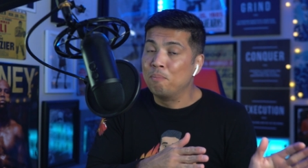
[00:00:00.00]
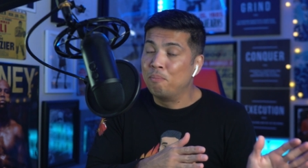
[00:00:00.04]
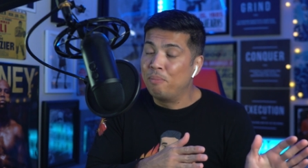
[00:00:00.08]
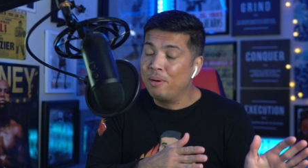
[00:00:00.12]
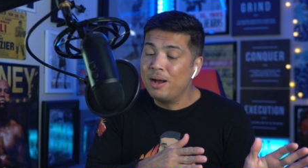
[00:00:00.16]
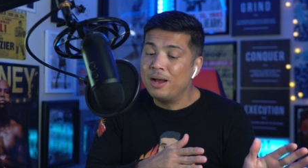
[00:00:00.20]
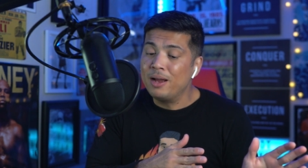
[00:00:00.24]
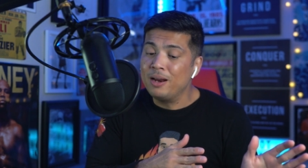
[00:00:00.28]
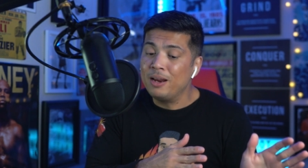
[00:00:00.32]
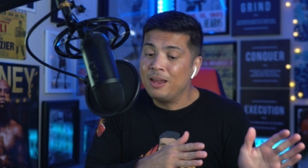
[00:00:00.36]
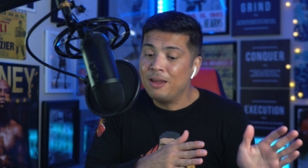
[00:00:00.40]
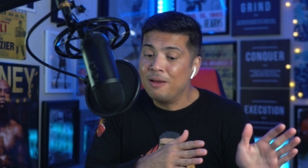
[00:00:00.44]

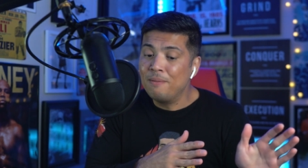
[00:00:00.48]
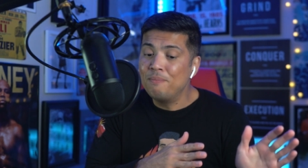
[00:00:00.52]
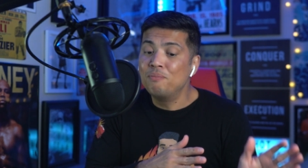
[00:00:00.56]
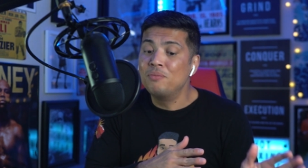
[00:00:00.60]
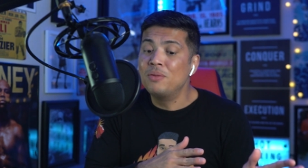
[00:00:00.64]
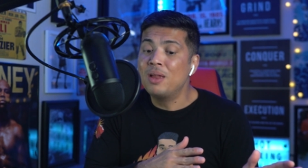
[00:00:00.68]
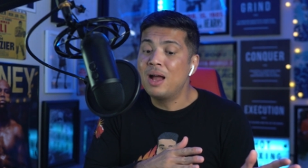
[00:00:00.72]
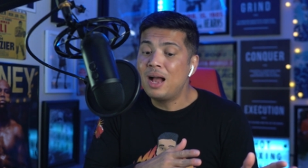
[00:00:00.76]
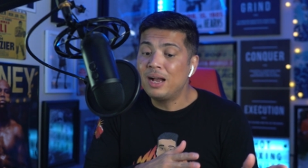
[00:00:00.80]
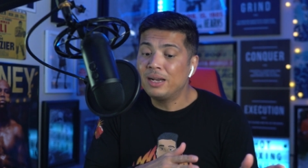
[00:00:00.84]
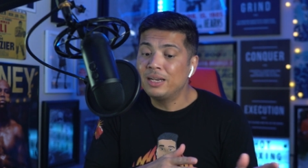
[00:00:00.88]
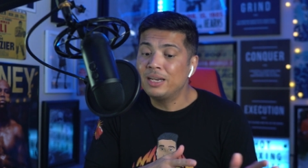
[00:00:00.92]
but
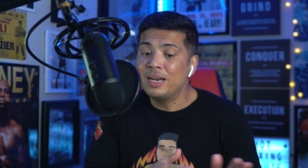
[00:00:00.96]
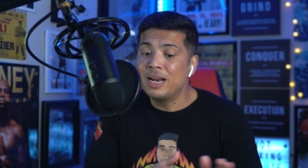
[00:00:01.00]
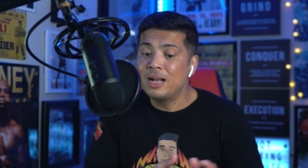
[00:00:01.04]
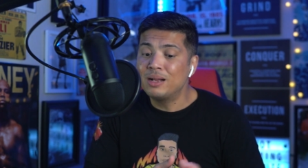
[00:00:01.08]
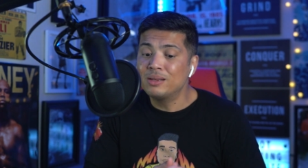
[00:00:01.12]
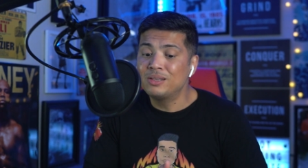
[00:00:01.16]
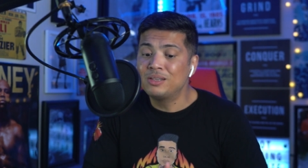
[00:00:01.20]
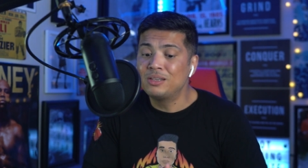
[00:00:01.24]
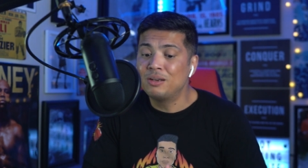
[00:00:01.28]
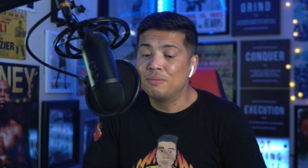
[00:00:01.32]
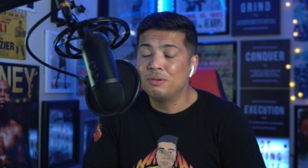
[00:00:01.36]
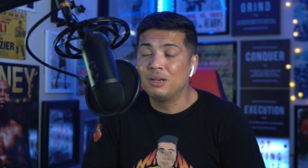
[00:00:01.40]
him knocking
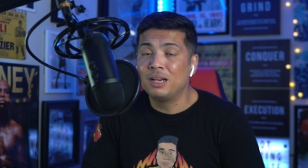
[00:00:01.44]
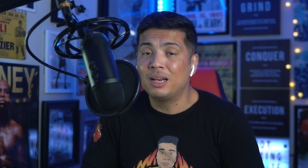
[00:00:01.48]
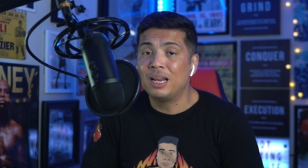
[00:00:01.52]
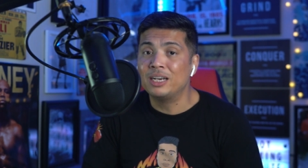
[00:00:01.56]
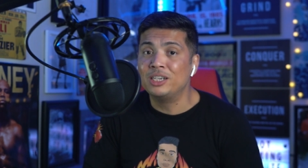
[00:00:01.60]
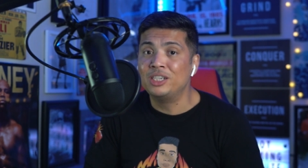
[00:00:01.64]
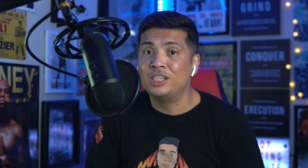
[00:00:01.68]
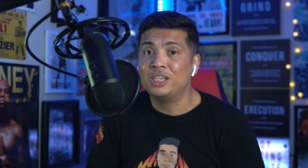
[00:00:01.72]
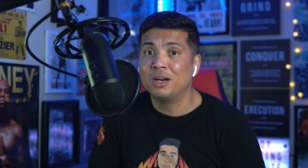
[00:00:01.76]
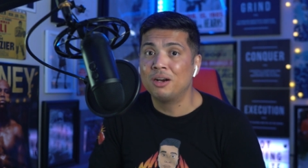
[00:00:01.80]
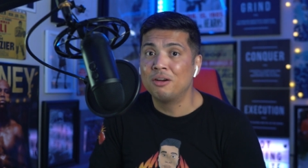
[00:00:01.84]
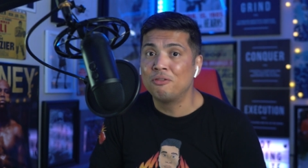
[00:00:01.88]
out somebody
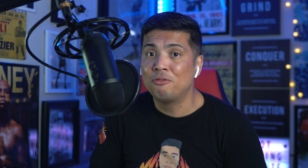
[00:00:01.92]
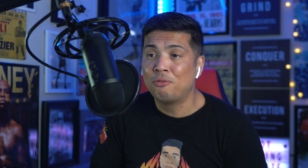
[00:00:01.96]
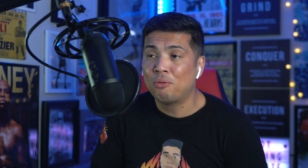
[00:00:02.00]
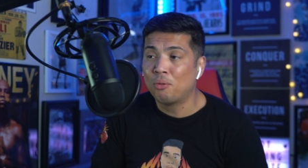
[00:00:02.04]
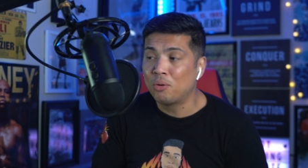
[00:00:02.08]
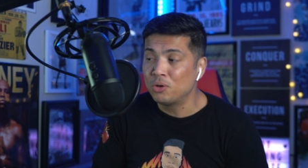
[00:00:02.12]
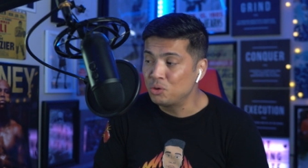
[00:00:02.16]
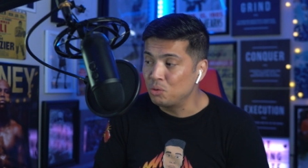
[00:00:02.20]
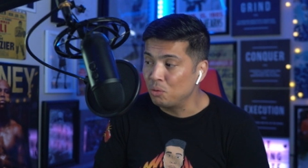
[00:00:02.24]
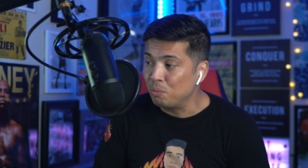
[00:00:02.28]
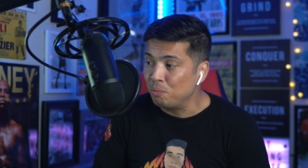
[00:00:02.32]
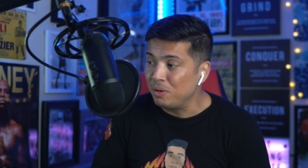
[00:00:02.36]
like Jerry
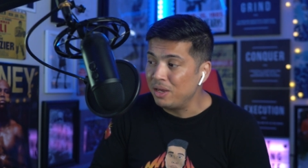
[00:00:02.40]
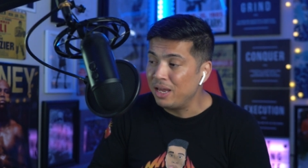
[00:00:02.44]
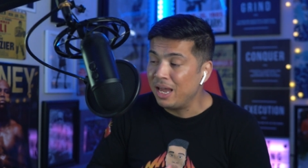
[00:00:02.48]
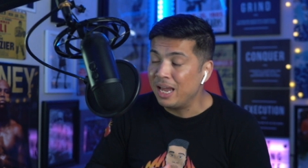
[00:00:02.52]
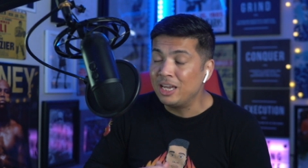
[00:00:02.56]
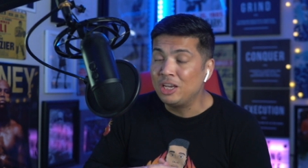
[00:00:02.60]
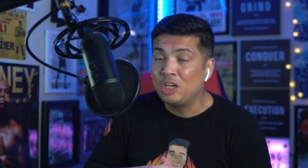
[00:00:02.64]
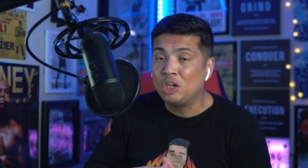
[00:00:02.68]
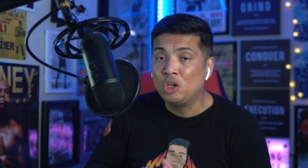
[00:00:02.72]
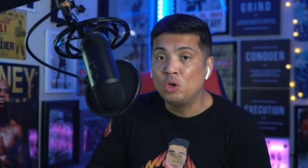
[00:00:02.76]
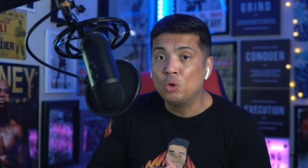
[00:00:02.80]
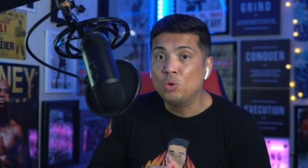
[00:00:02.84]
Forrest would be
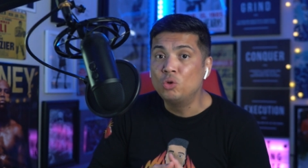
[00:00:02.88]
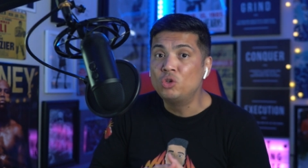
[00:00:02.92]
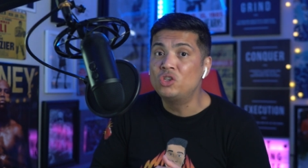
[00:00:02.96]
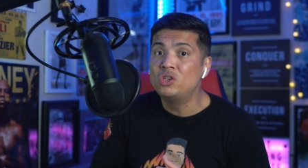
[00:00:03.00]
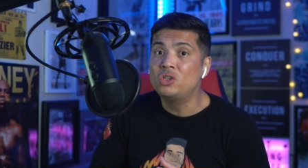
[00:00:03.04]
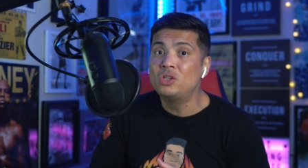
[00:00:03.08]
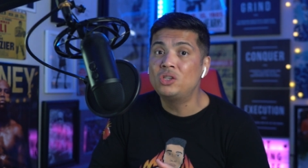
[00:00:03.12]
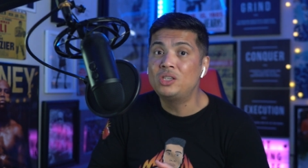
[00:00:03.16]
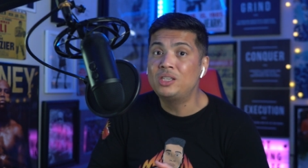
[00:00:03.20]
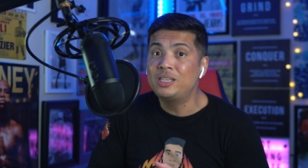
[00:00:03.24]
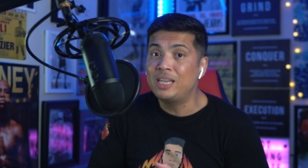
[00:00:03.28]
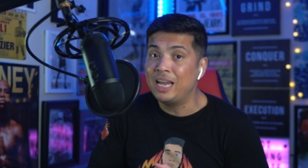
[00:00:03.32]
a huge
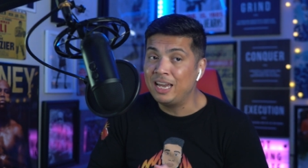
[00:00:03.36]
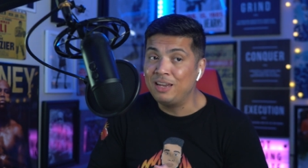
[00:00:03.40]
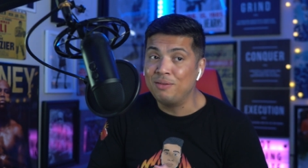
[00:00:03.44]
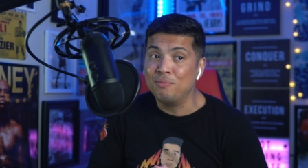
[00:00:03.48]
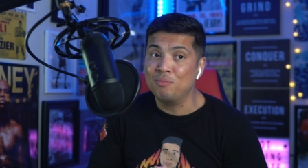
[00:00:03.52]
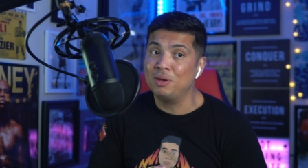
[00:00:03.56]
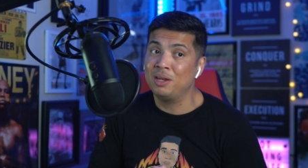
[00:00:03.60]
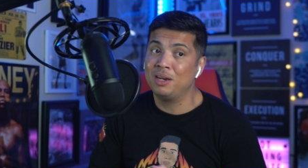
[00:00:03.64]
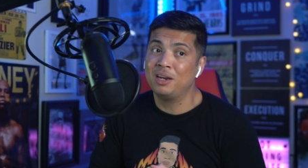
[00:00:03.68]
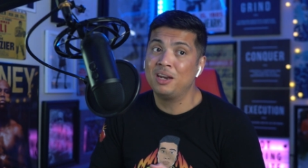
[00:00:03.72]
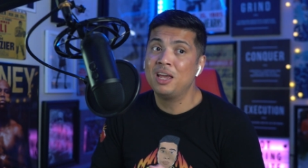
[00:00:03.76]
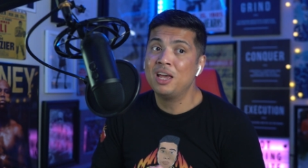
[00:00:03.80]

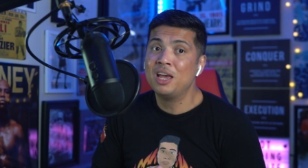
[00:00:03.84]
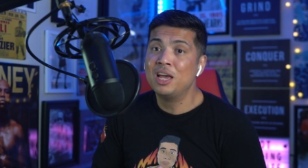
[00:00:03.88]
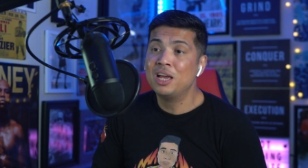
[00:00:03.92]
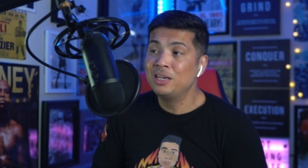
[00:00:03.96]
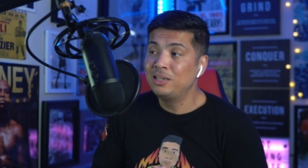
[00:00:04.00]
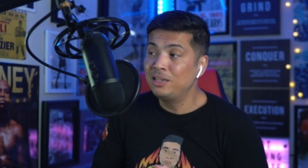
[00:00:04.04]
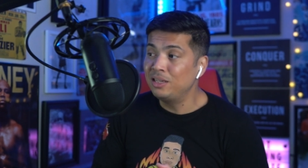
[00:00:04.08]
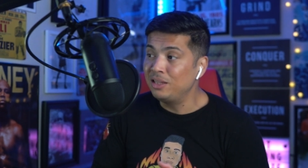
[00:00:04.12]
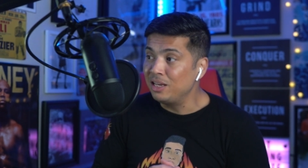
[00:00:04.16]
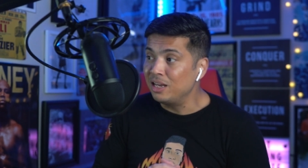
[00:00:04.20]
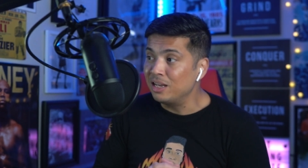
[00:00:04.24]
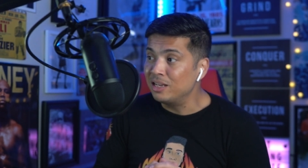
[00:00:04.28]
statement
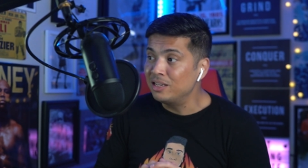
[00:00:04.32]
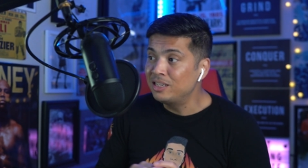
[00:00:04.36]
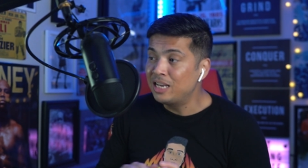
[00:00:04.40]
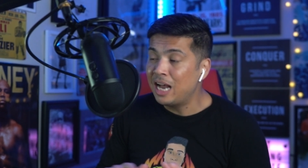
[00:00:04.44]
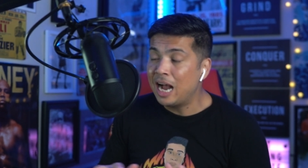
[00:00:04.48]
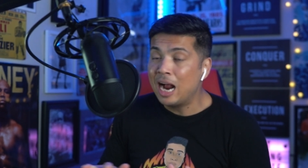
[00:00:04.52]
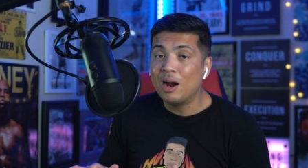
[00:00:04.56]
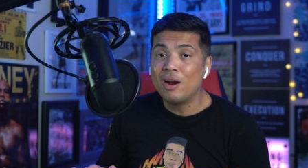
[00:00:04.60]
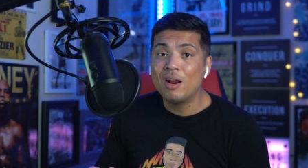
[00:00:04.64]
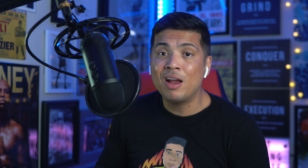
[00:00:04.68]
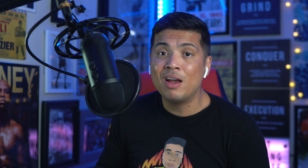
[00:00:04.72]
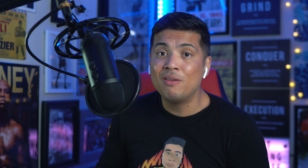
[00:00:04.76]
to the
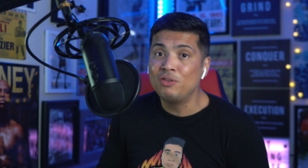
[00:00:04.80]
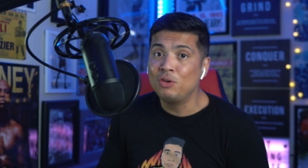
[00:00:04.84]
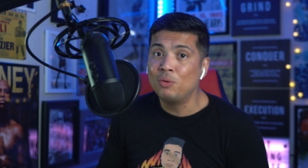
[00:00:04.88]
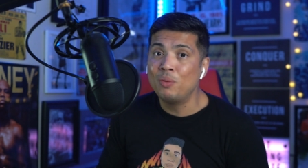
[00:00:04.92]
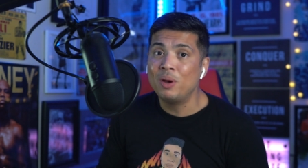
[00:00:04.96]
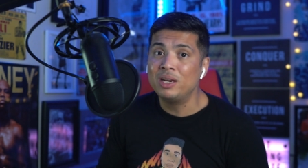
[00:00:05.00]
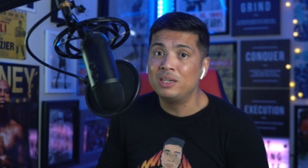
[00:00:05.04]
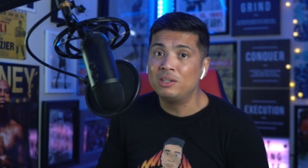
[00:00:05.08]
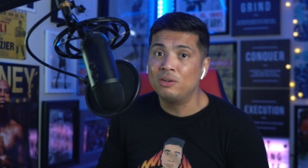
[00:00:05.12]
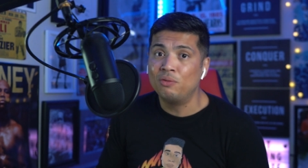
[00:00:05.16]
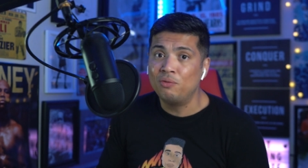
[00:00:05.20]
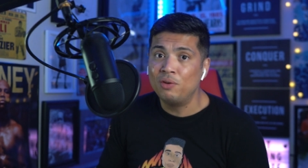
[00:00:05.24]
entire
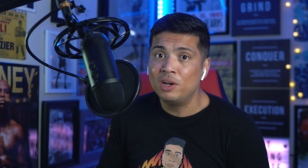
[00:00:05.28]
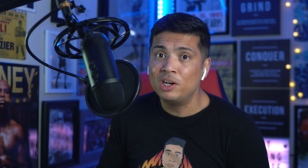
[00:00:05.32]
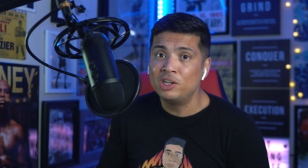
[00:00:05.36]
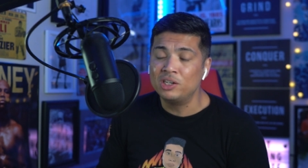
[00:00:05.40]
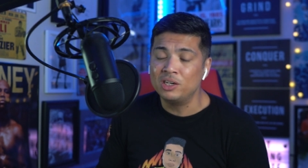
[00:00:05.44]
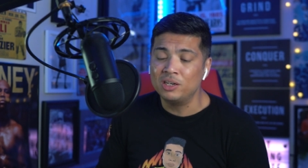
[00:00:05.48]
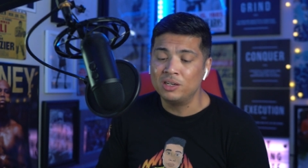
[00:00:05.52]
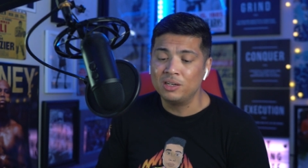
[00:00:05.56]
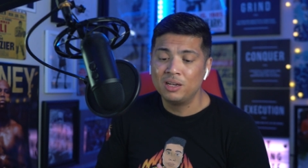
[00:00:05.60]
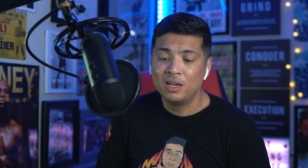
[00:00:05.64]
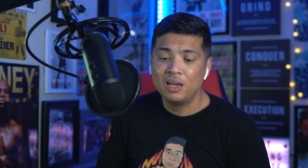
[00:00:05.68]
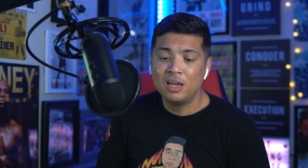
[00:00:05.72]
heavyweight
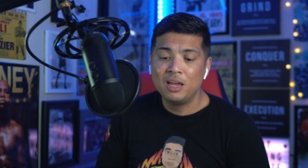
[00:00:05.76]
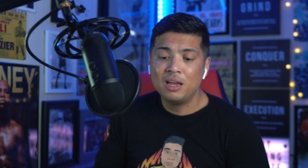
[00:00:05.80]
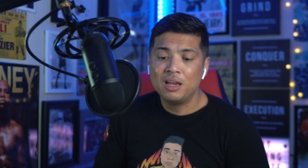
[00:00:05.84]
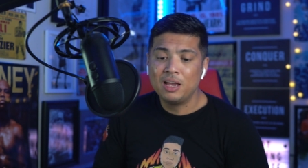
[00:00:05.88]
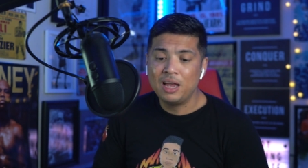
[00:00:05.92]
division.